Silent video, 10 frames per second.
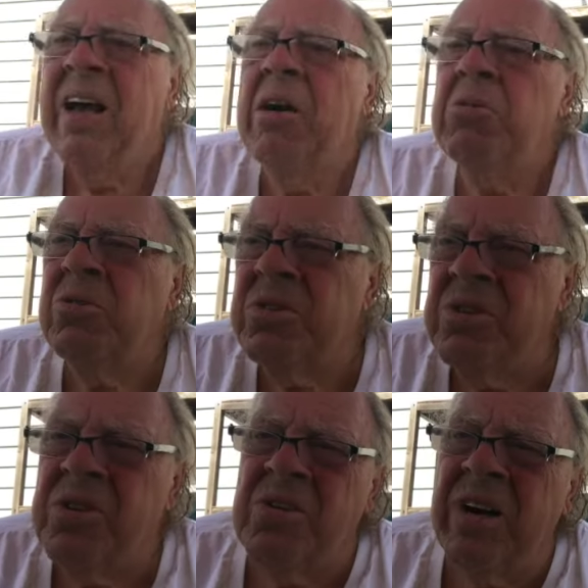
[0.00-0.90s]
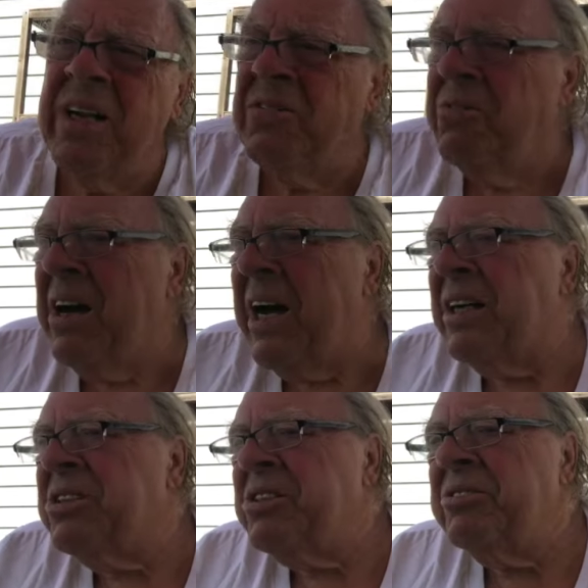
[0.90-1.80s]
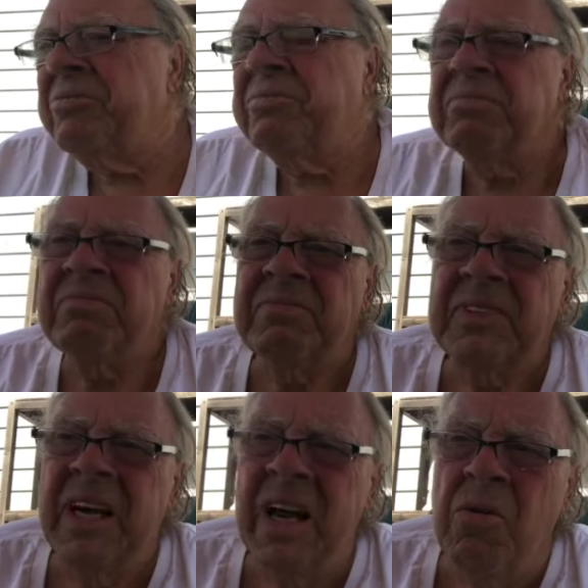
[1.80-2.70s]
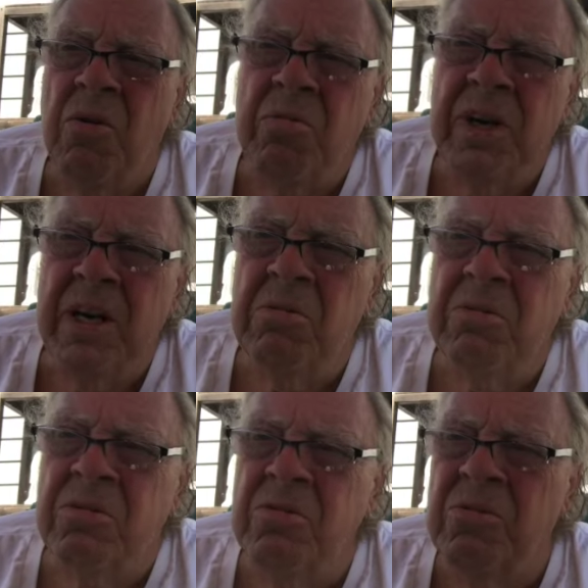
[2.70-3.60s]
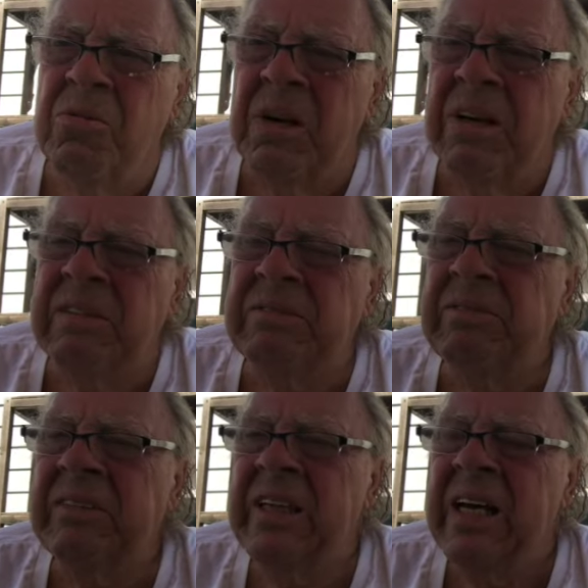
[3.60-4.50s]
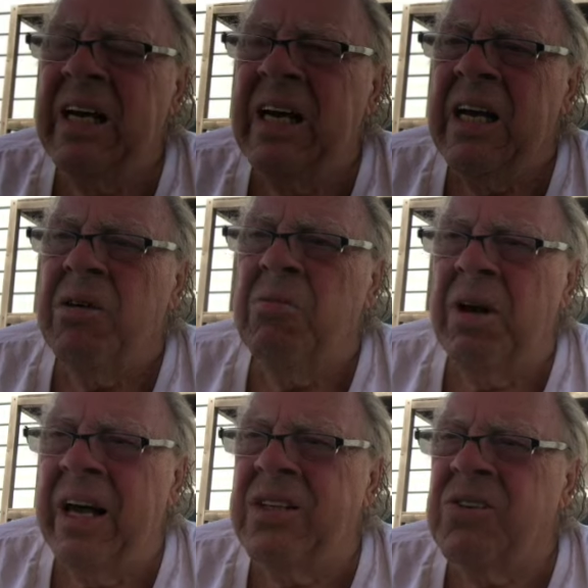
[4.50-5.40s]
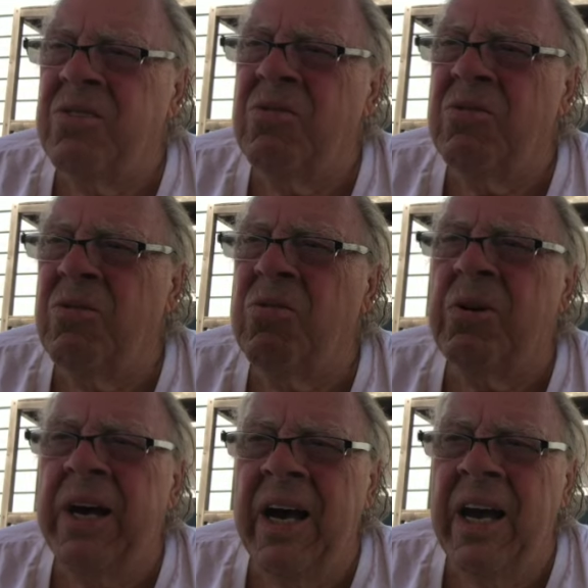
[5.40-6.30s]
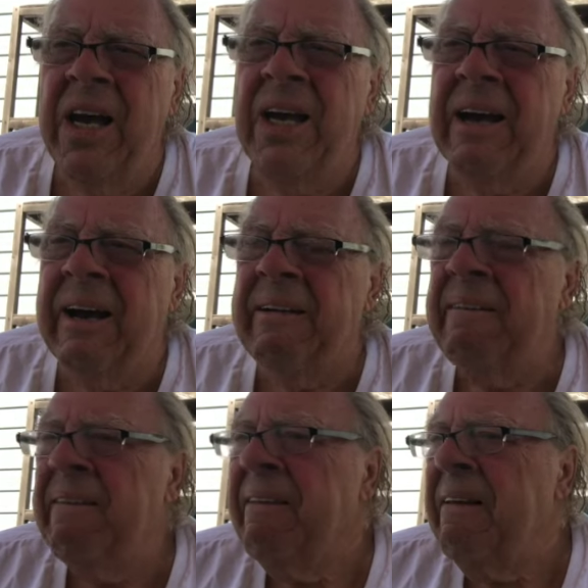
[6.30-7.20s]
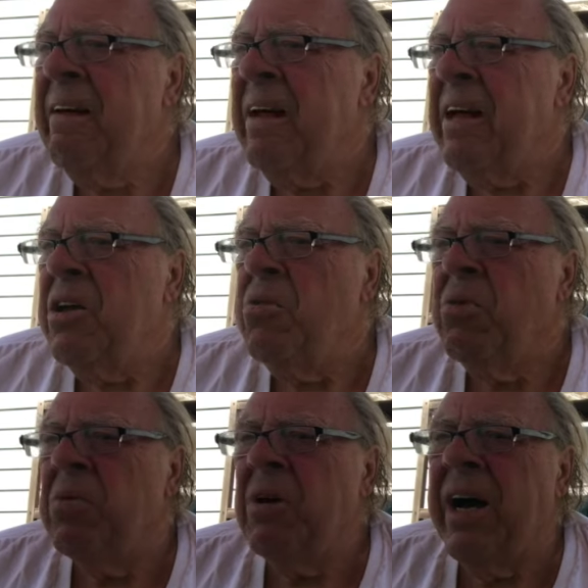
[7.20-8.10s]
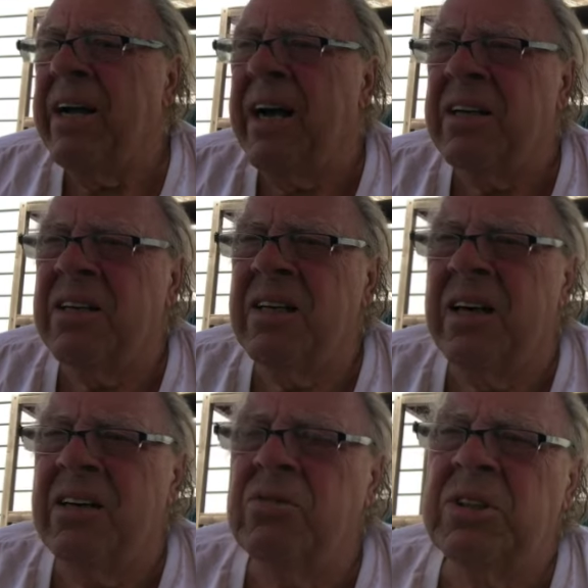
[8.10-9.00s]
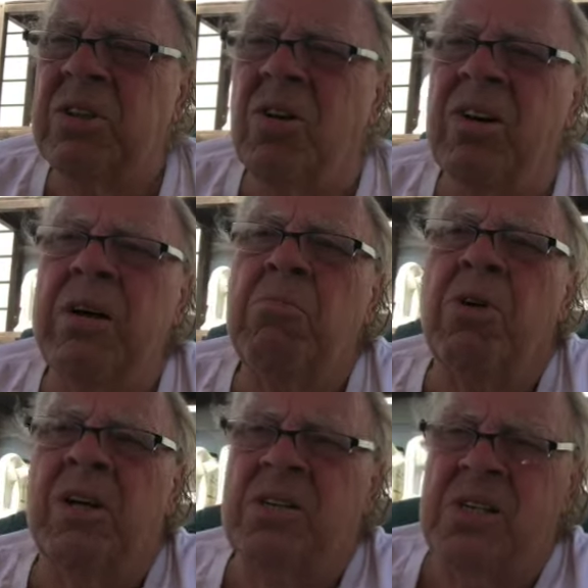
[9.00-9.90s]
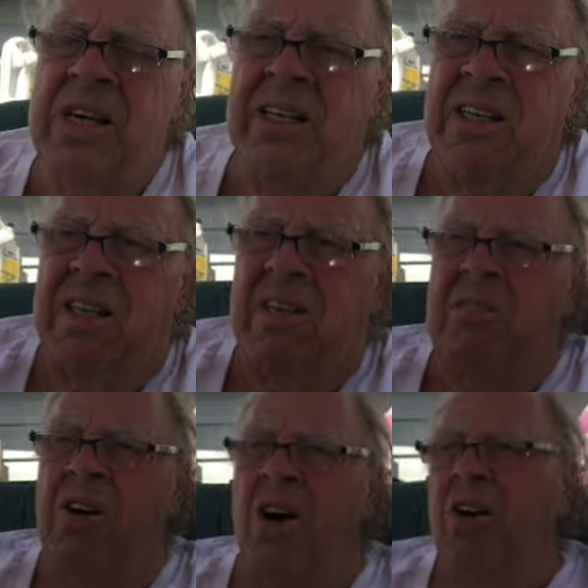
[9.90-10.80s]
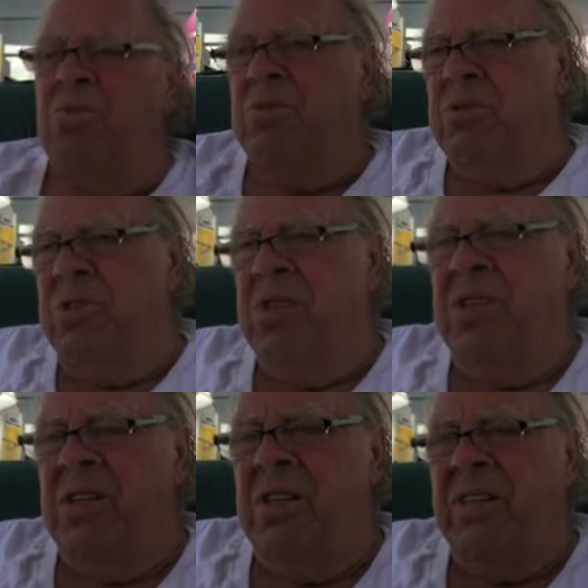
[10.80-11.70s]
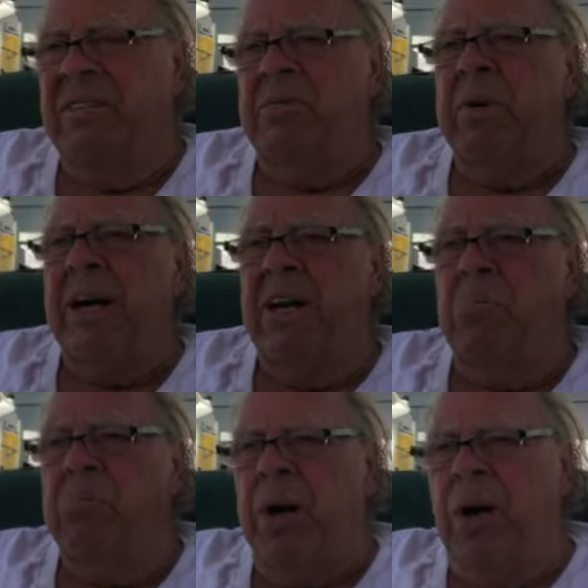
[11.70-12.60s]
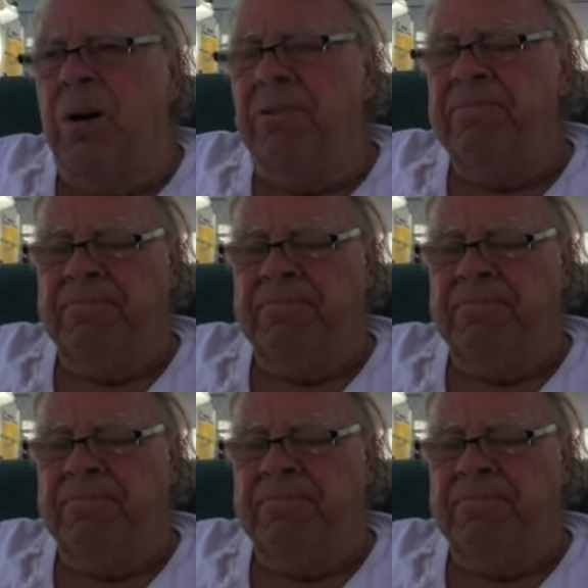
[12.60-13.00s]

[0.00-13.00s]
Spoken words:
I'm losing strength fast. I won't be able to, my legs are doing okay yet. But I got what they call limb onset, and arms is man in a barrel.